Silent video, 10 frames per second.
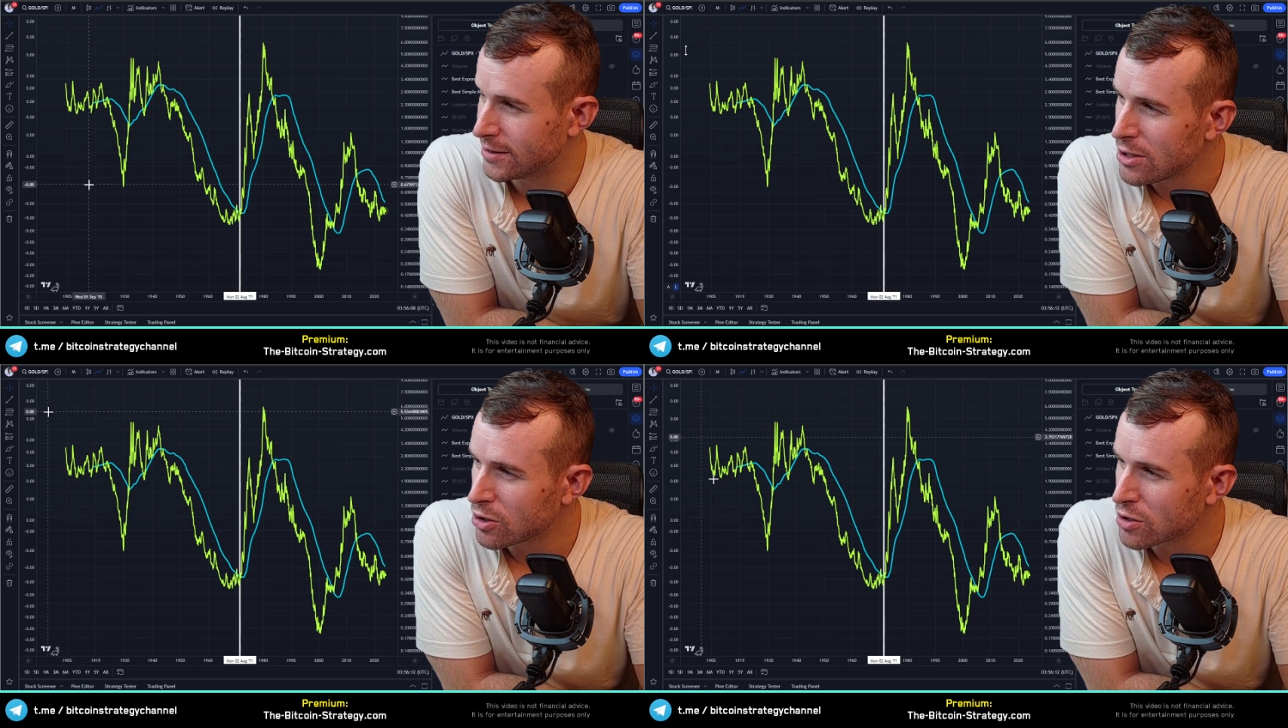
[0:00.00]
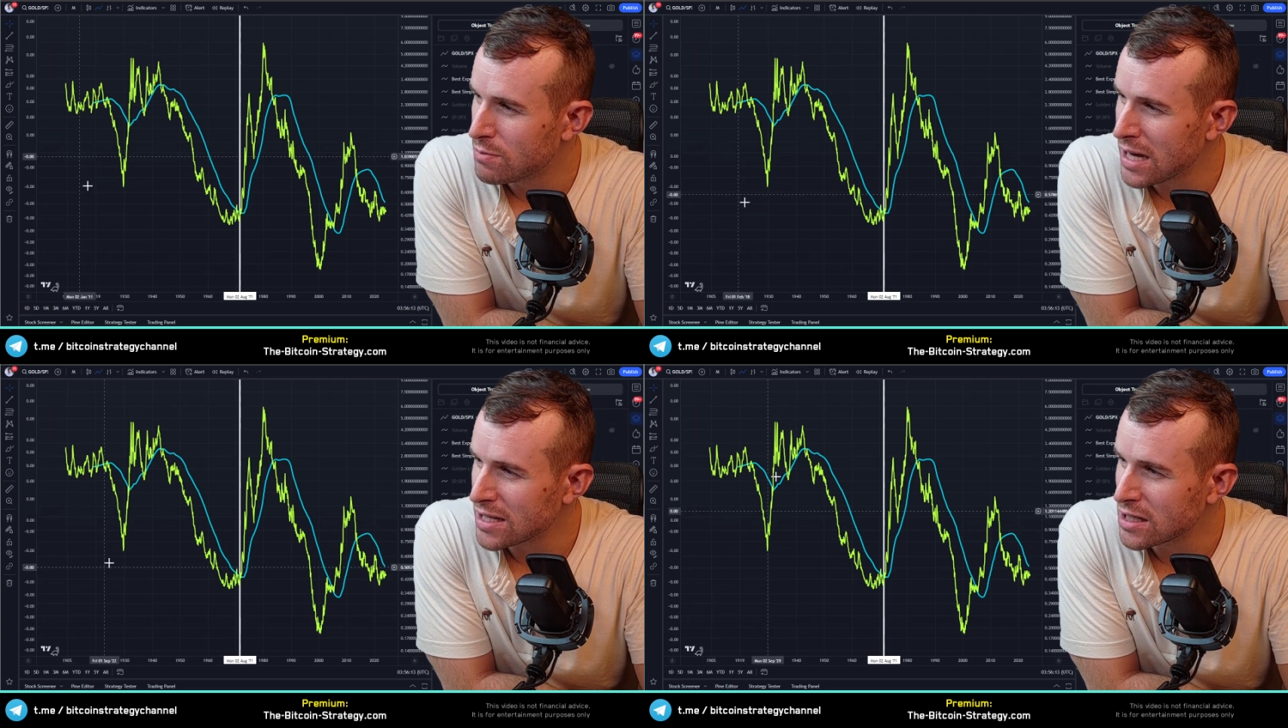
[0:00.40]
See
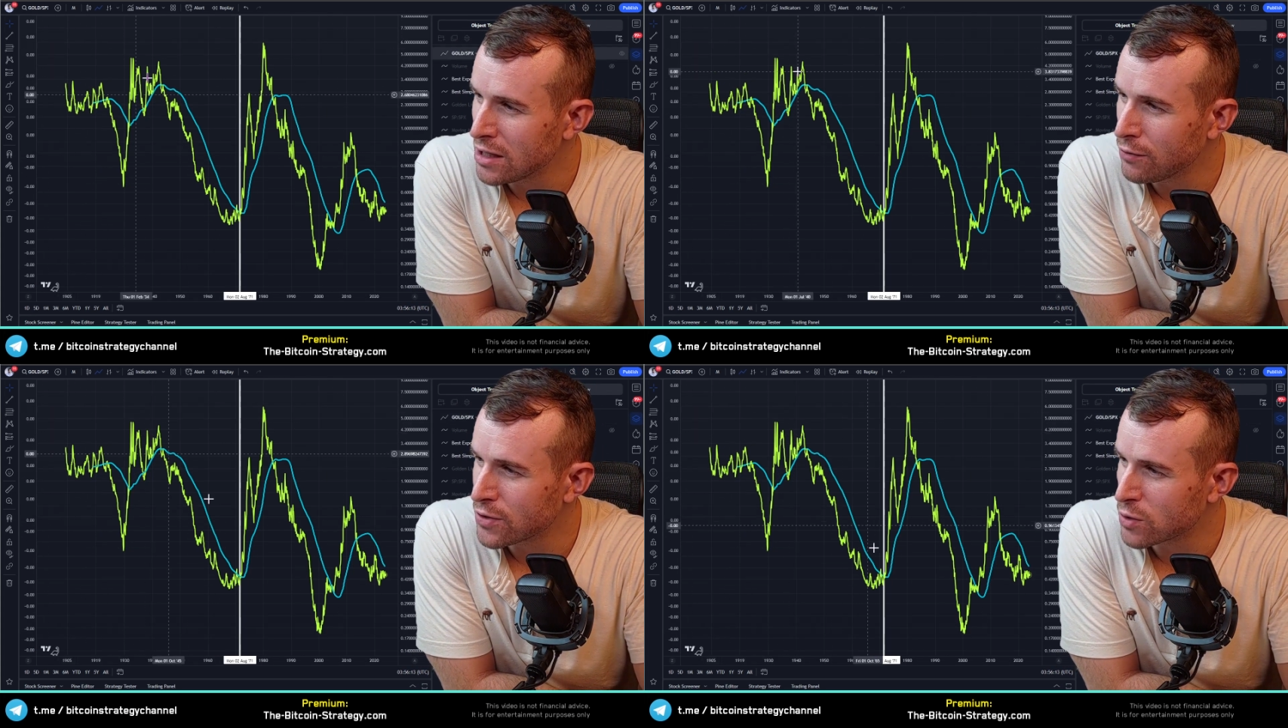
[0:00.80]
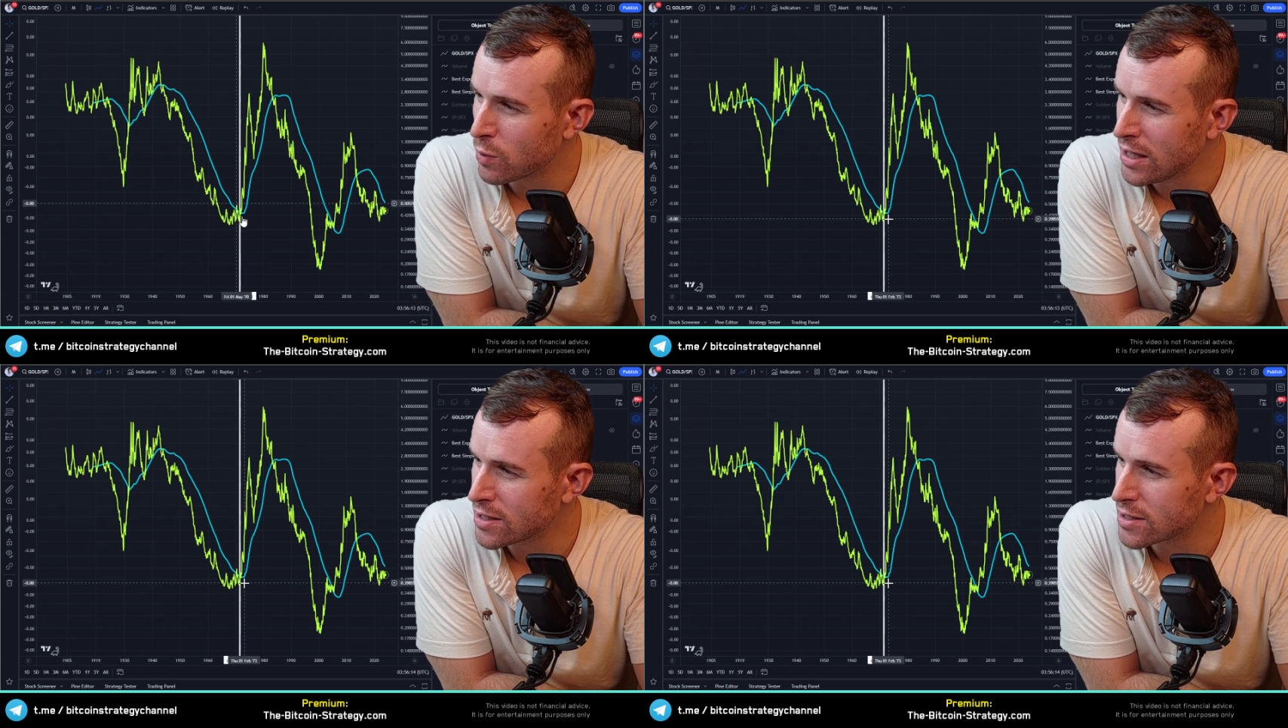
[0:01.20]
those massive
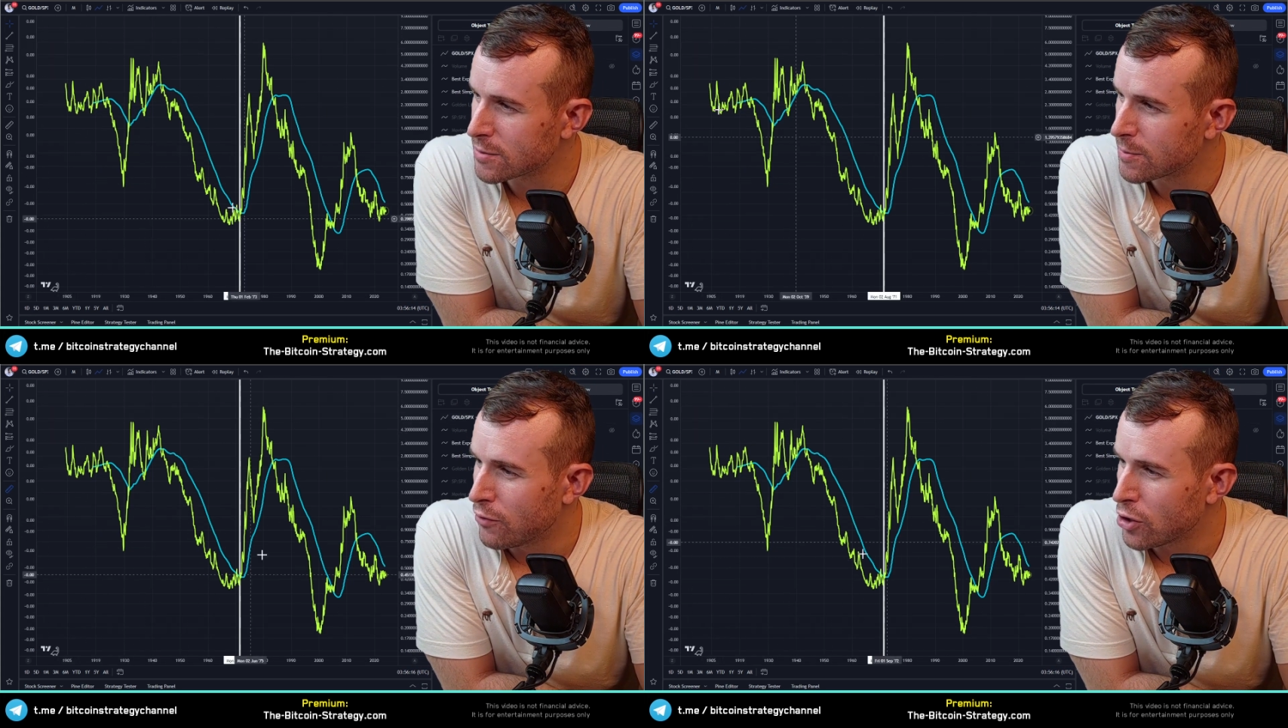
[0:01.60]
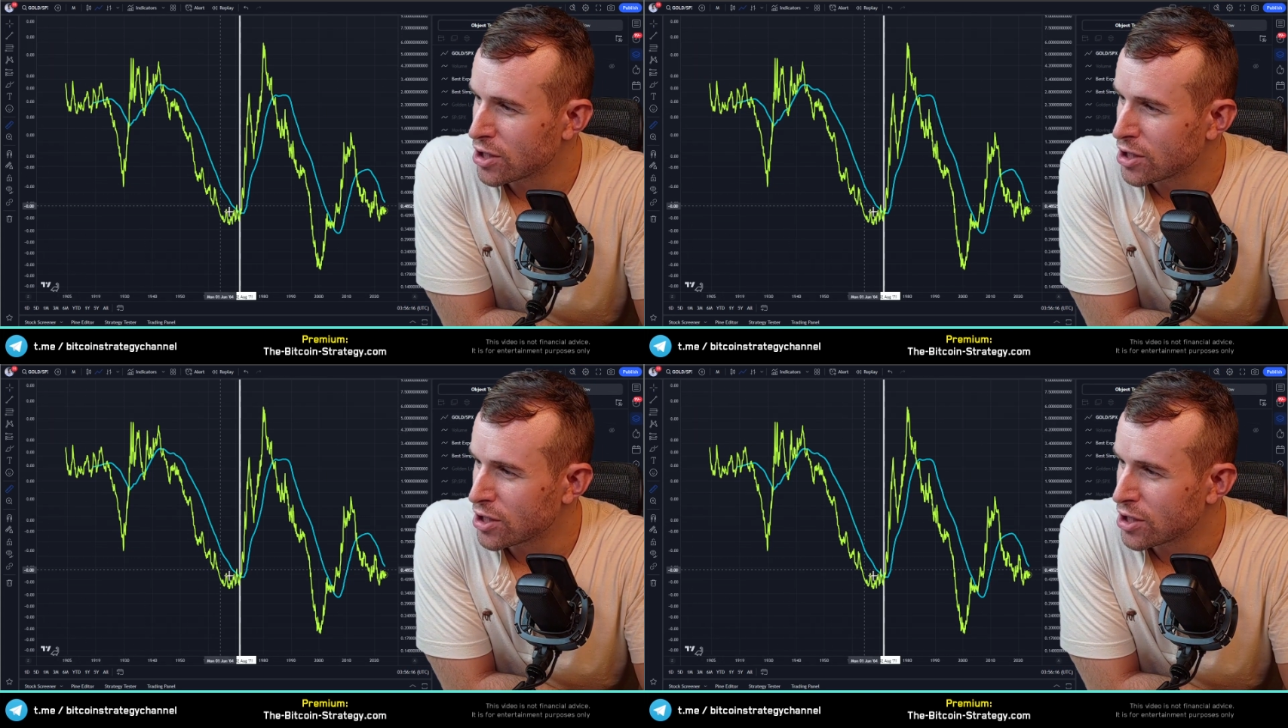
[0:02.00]
swings? The